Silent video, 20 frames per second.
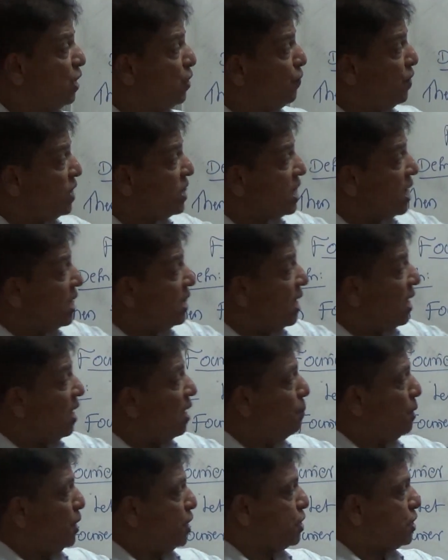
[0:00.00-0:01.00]
within the
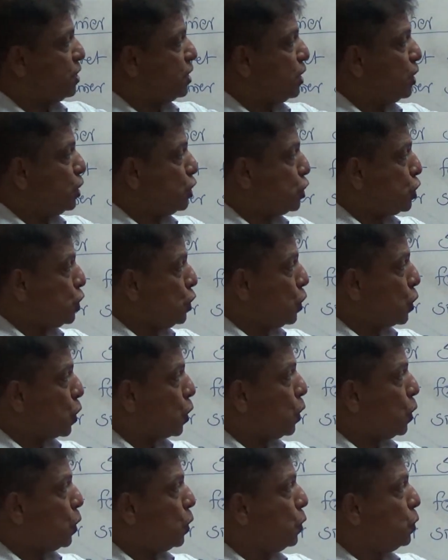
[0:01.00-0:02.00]
limit
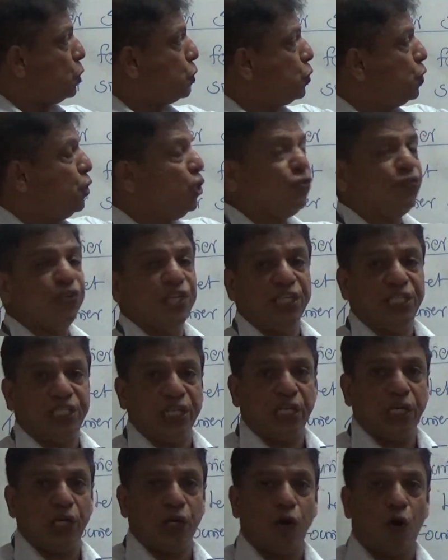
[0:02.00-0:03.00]
0 to infinity.